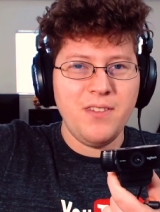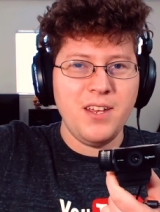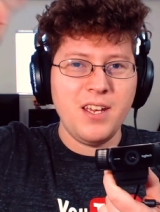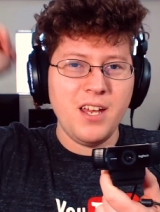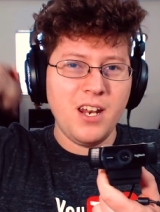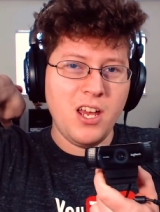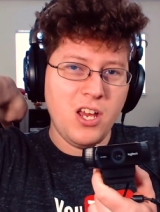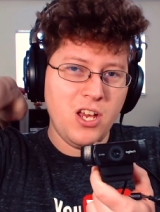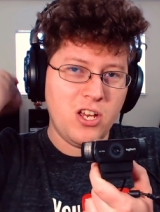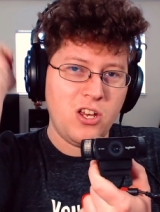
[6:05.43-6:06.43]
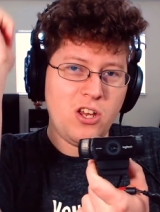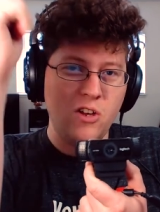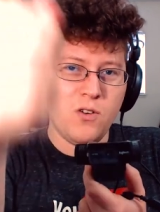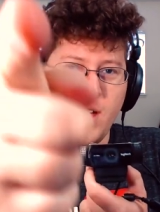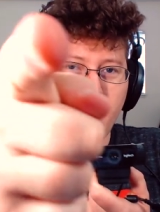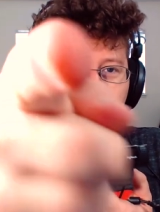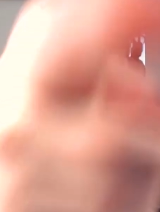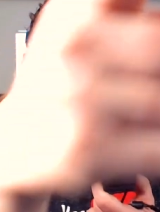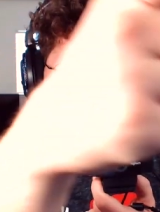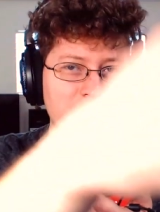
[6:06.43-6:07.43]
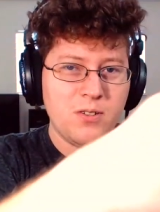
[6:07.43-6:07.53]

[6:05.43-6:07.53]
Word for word: thanking you guys for